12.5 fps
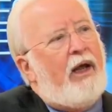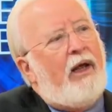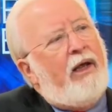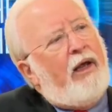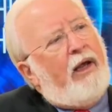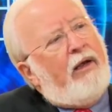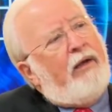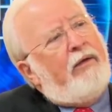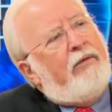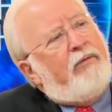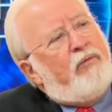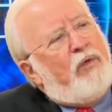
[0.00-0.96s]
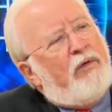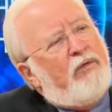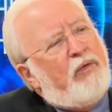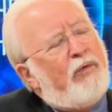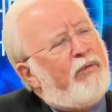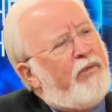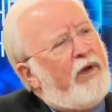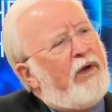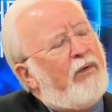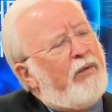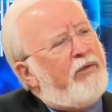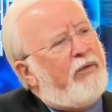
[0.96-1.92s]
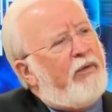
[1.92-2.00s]
uh, your
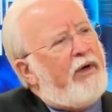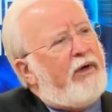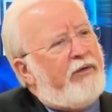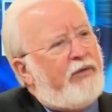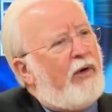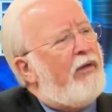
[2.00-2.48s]
fellow Israelis,